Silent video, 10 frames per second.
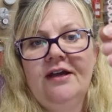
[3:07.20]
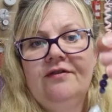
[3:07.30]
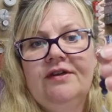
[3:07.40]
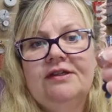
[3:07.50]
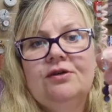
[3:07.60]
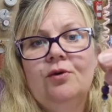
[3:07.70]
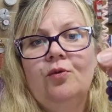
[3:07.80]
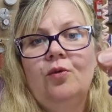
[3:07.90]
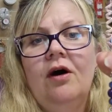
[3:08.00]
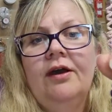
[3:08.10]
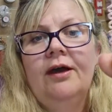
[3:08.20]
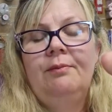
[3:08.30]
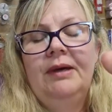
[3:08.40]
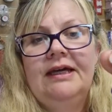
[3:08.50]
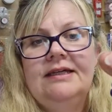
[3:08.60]
this wire
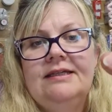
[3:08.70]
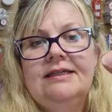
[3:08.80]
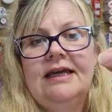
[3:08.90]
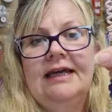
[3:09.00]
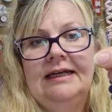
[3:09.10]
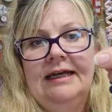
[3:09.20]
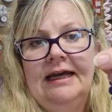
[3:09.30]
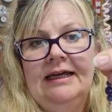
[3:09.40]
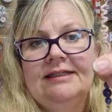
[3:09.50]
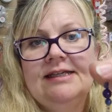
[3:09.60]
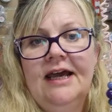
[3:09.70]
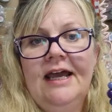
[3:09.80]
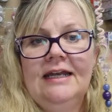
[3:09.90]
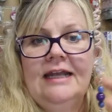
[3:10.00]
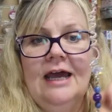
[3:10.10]
piece in it.
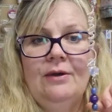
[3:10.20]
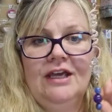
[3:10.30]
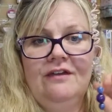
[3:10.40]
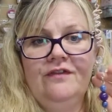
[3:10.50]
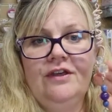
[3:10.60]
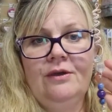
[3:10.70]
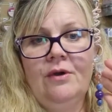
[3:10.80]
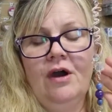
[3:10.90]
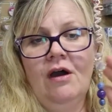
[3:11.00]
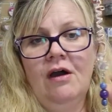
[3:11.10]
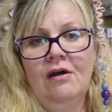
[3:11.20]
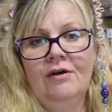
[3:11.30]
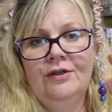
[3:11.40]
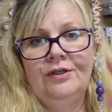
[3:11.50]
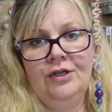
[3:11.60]
Now, if you are
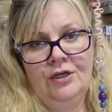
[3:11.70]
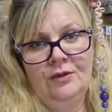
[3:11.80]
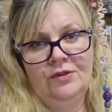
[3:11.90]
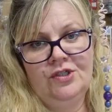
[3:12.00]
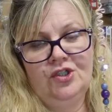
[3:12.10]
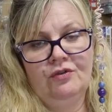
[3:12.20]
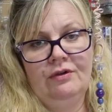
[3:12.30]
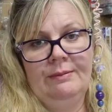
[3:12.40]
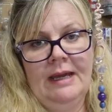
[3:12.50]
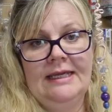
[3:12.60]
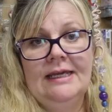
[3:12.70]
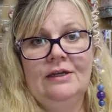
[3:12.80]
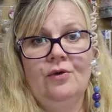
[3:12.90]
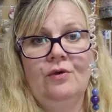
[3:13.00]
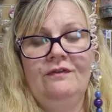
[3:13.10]
new to jewelry making,
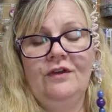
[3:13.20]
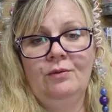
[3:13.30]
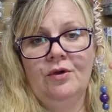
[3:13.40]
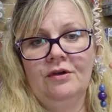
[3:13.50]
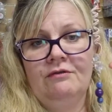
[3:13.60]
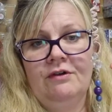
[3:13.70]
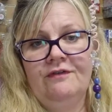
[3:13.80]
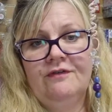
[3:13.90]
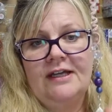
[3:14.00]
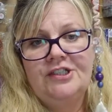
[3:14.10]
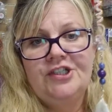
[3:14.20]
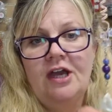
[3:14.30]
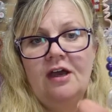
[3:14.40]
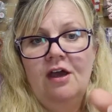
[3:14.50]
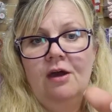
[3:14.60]
or if you want a refresher,
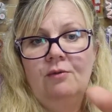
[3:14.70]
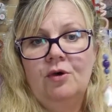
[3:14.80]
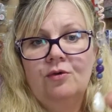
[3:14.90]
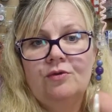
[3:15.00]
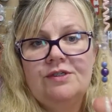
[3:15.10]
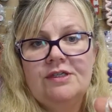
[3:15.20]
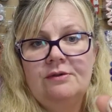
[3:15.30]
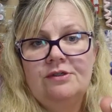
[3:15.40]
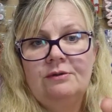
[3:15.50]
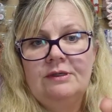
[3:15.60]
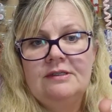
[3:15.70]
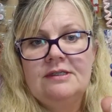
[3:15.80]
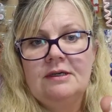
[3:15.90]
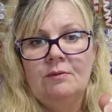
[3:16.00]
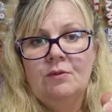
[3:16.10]
we're also doing
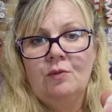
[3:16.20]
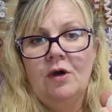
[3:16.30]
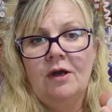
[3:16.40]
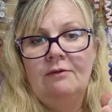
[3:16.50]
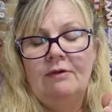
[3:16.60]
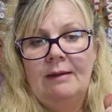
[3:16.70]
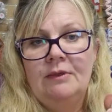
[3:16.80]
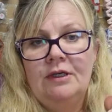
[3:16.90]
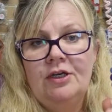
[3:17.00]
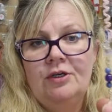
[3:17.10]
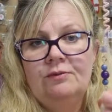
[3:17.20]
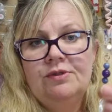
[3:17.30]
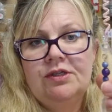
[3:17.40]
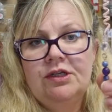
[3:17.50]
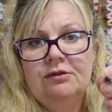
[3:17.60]
some wire wrap
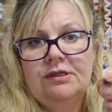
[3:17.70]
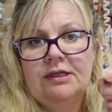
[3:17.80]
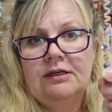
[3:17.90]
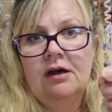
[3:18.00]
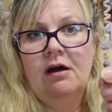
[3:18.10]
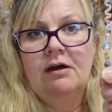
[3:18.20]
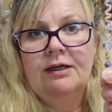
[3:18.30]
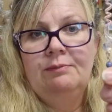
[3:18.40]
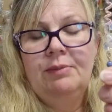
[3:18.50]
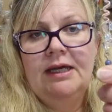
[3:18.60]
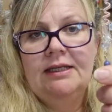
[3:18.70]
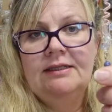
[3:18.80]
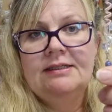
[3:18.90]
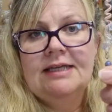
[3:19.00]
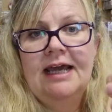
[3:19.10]
loops using eye
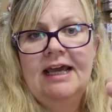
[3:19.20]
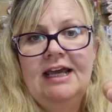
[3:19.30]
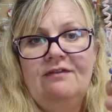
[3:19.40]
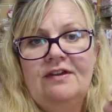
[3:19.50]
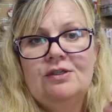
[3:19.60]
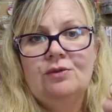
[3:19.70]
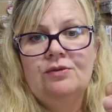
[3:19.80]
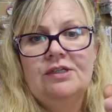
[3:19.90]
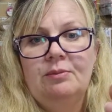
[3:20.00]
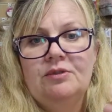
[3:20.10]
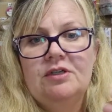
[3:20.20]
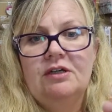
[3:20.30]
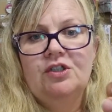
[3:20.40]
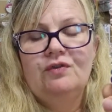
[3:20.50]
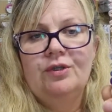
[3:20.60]
pins. If it's all double
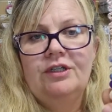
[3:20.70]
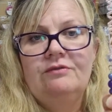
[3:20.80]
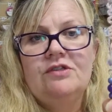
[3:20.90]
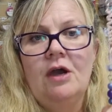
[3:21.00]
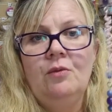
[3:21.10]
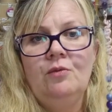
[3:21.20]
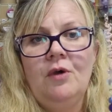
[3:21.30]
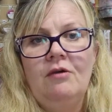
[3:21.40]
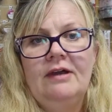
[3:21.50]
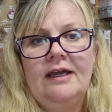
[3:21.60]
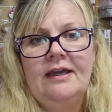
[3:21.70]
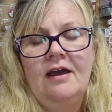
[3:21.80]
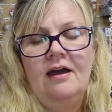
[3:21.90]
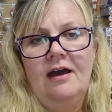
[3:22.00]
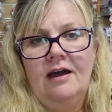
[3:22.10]
Dutch for you, don't worry,
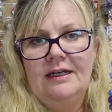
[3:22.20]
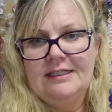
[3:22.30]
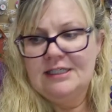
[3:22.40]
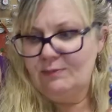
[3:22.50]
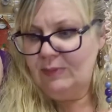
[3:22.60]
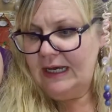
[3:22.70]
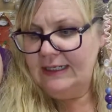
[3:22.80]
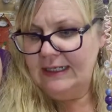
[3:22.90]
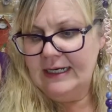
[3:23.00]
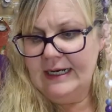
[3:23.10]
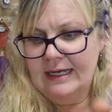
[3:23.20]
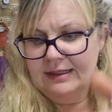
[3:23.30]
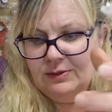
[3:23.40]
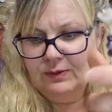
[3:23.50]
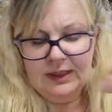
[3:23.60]
I'll explain it
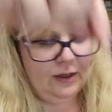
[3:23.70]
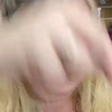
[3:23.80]
as we go